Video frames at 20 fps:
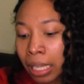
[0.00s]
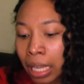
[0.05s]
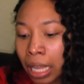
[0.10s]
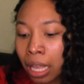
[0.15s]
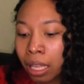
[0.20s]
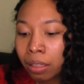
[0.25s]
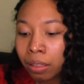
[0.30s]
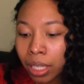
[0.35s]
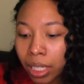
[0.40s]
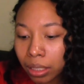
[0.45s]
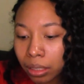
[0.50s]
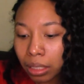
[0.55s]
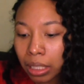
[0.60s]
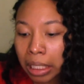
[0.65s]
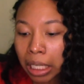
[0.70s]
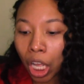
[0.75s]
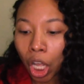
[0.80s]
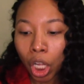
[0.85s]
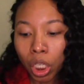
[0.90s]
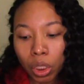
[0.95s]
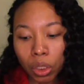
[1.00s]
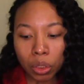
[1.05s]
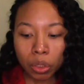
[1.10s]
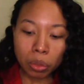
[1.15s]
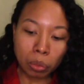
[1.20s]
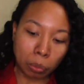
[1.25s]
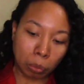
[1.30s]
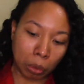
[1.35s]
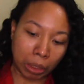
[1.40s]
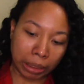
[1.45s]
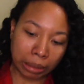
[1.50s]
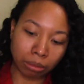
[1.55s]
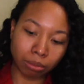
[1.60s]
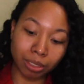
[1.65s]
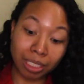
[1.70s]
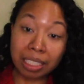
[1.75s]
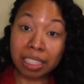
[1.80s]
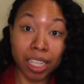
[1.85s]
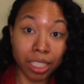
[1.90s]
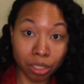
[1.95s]
Then the other one, the
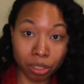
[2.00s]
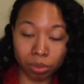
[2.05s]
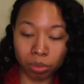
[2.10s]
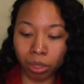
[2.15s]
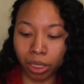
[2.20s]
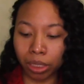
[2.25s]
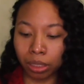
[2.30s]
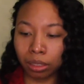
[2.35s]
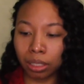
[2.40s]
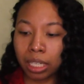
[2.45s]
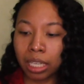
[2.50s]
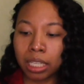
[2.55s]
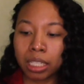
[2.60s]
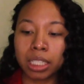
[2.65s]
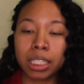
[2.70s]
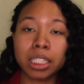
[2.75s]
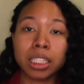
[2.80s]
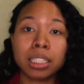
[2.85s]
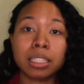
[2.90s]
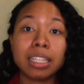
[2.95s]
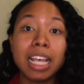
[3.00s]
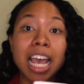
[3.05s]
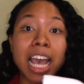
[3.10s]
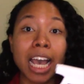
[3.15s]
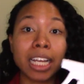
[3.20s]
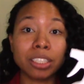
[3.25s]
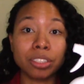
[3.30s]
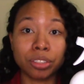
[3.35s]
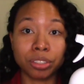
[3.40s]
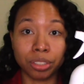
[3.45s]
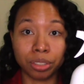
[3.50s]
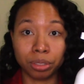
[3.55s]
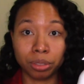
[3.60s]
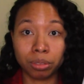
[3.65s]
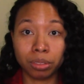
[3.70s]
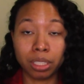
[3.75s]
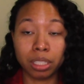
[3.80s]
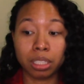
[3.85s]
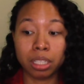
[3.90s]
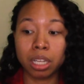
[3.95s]
next one, is Attitude.
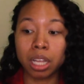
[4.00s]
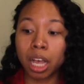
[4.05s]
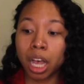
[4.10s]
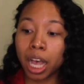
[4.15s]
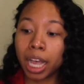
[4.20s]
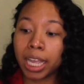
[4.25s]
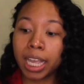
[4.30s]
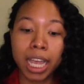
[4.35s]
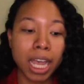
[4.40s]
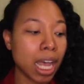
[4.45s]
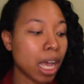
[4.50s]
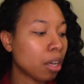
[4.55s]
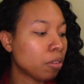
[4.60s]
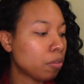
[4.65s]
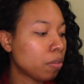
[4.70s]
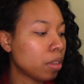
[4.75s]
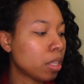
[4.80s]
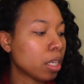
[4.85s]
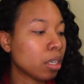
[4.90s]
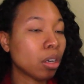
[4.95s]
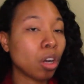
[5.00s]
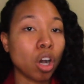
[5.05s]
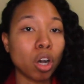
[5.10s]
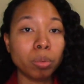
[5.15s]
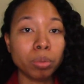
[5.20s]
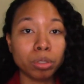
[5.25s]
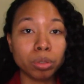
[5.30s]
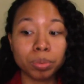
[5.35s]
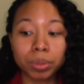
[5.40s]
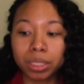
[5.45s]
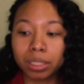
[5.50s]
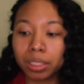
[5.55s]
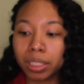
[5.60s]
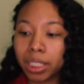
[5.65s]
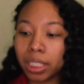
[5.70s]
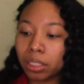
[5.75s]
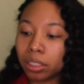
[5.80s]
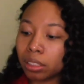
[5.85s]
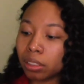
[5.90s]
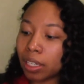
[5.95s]
I have their all-purpose
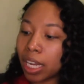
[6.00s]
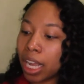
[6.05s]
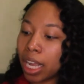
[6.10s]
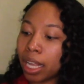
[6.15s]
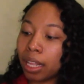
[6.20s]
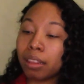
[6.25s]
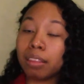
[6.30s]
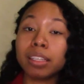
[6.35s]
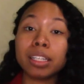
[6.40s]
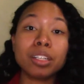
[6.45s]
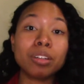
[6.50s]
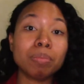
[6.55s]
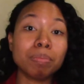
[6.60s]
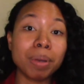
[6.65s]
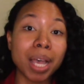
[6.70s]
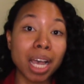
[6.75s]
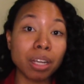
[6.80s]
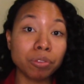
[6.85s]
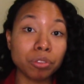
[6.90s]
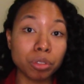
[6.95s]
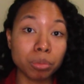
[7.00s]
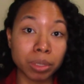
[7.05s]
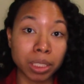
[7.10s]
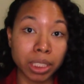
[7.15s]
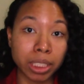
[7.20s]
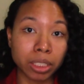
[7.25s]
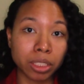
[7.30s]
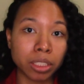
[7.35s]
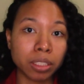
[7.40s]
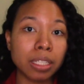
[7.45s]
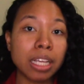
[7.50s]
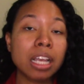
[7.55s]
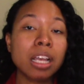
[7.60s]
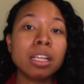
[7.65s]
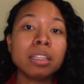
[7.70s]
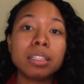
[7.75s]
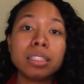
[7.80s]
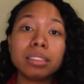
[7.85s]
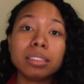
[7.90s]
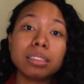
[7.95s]
cleaner and their bathroom cleaner.
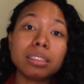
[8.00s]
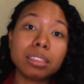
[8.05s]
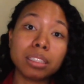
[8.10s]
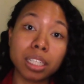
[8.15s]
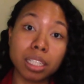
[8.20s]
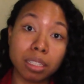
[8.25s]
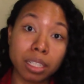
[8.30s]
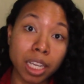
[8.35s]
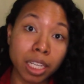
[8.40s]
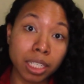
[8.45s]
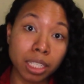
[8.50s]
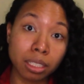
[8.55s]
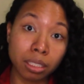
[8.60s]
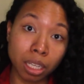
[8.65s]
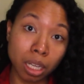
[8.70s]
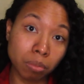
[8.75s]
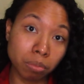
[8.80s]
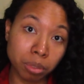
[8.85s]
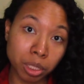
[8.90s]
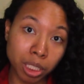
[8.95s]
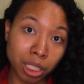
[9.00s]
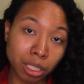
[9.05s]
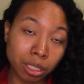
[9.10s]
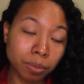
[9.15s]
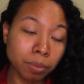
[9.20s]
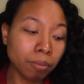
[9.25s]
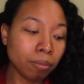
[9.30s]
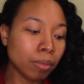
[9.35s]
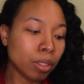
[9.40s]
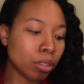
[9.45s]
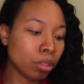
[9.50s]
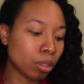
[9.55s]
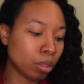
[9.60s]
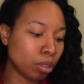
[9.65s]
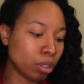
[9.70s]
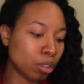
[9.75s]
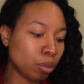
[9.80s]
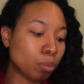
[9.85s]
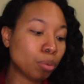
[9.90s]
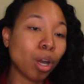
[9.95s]
This is a Canadian company, so
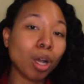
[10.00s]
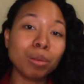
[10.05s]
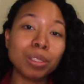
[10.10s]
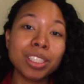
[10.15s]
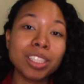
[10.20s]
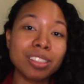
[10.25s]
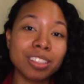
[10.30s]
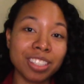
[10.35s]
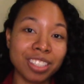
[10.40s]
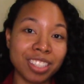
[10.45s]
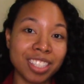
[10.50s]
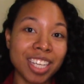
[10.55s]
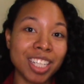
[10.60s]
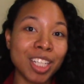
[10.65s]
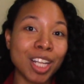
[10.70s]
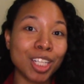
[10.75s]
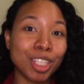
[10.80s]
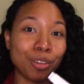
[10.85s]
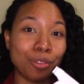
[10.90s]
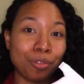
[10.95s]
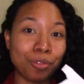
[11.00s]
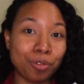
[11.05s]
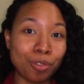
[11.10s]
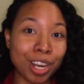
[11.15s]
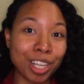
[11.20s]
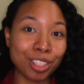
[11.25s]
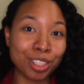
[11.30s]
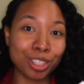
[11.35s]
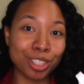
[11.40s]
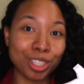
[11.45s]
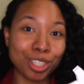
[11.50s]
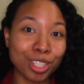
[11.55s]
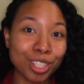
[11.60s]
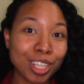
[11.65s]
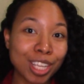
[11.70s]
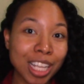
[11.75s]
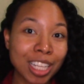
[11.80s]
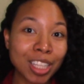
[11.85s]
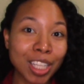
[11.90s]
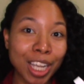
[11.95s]
you're probably gonna see a lot of French
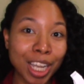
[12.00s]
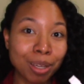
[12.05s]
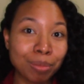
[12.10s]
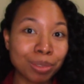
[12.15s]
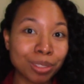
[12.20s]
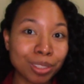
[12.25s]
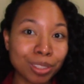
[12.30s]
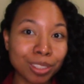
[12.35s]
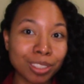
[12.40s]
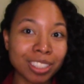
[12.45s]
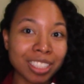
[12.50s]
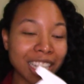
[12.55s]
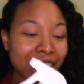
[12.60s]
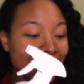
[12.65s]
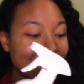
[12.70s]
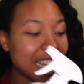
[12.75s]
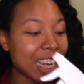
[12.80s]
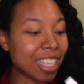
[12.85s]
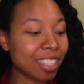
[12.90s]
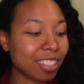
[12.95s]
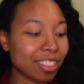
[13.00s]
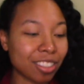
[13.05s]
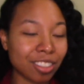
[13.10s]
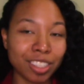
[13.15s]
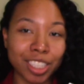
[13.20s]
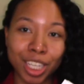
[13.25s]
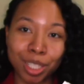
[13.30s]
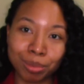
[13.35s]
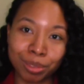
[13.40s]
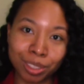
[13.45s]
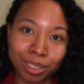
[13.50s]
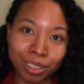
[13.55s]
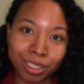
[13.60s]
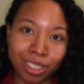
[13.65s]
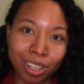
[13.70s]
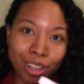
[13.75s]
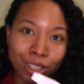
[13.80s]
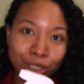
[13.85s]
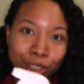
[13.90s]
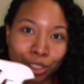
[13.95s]
labels and English labels
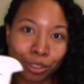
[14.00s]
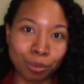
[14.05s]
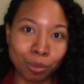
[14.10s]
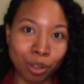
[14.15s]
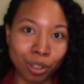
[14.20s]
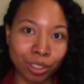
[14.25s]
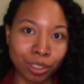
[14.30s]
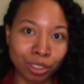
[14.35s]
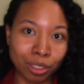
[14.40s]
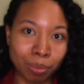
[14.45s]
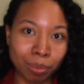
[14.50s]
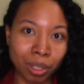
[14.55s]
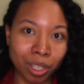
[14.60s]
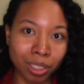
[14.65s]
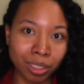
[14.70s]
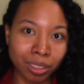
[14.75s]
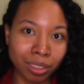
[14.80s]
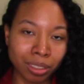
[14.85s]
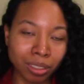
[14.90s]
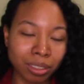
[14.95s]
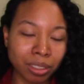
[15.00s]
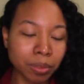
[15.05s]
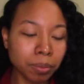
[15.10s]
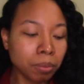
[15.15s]
on the, on the bottles.